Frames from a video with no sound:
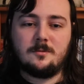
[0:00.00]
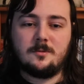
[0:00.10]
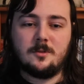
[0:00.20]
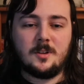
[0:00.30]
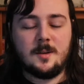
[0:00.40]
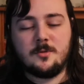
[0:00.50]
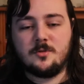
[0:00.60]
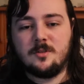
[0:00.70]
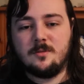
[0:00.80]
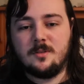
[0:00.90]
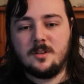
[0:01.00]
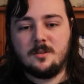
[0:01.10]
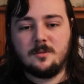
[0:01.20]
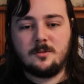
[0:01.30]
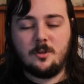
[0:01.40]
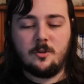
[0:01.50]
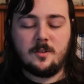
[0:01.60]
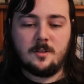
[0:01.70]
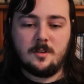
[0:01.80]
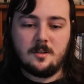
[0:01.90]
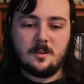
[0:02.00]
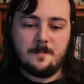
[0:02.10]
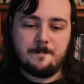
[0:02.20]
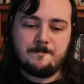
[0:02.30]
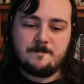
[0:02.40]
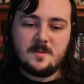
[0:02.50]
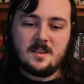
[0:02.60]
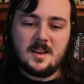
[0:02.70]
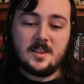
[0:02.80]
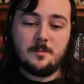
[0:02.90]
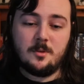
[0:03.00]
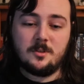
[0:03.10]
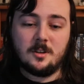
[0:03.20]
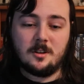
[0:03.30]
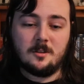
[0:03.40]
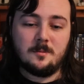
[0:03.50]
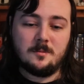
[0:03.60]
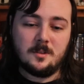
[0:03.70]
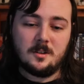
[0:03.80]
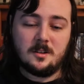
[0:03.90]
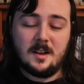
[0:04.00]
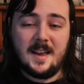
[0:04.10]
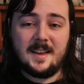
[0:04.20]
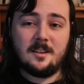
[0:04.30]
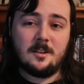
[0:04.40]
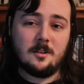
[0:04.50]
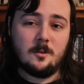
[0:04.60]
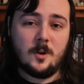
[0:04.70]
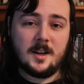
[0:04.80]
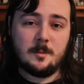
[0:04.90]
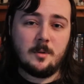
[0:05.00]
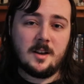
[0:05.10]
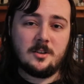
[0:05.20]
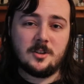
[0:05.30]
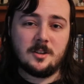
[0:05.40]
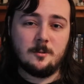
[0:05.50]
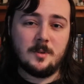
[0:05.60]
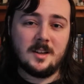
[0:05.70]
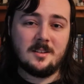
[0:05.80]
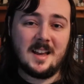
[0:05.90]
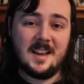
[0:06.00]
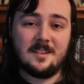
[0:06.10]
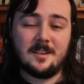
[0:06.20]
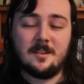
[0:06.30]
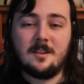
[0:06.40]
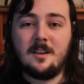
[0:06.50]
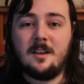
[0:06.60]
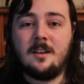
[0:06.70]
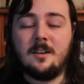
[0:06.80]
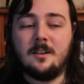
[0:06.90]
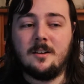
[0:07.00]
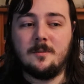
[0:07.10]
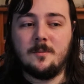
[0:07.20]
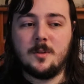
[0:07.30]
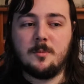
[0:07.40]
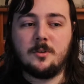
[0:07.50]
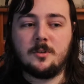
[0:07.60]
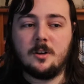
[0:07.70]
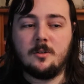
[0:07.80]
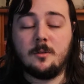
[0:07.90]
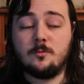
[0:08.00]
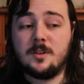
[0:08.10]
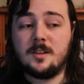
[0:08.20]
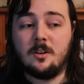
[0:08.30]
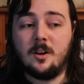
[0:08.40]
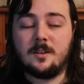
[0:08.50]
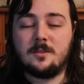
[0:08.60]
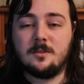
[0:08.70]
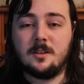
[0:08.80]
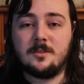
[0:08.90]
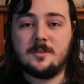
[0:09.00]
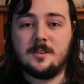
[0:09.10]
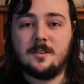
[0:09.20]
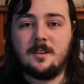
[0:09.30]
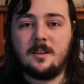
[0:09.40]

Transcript: Good chemistry with Connery. And the Bond girl, Akiko Wakabayashi, who plays Aki. The Bond girl, I really liked, actually.